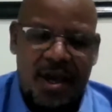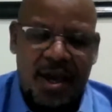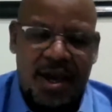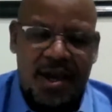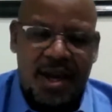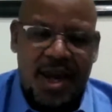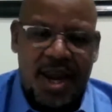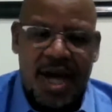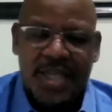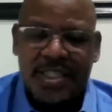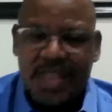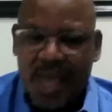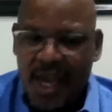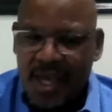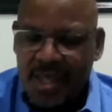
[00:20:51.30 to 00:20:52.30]
And I
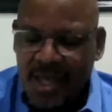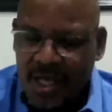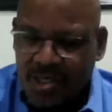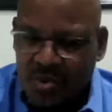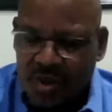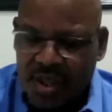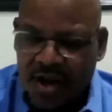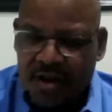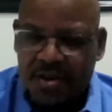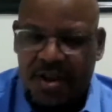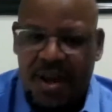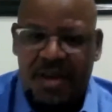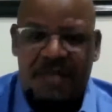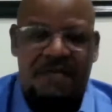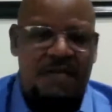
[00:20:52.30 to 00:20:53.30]
say this
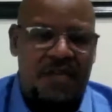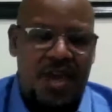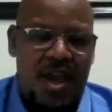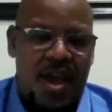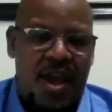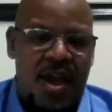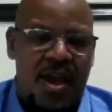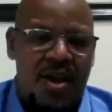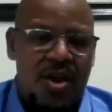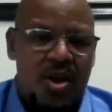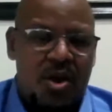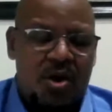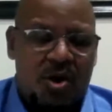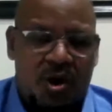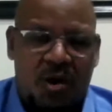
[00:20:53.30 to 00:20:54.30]
without any fear
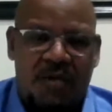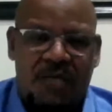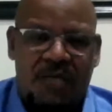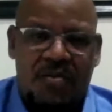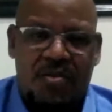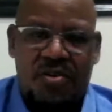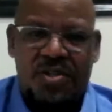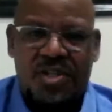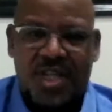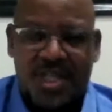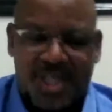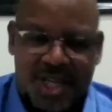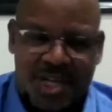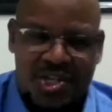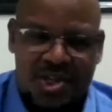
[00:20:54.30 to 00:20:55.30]
of
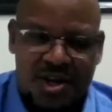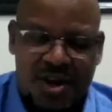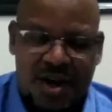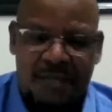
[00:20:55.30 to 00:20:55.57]
contradiction.